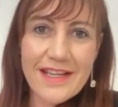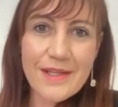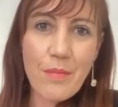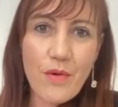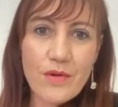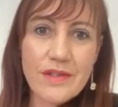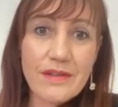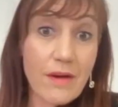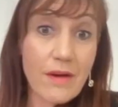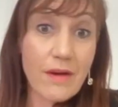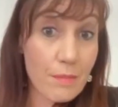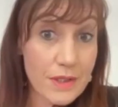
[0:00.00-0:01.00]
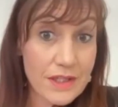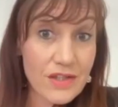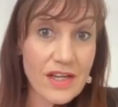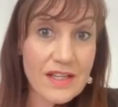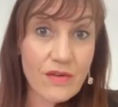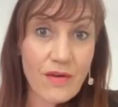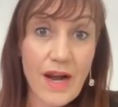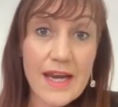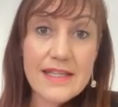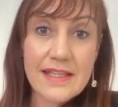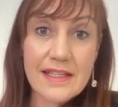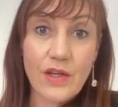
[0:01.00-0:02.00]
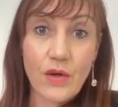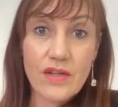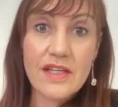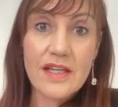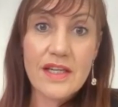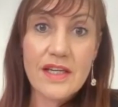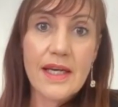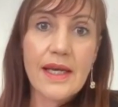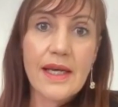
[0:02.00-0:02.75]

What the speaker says: That's important. Competition is great, is good.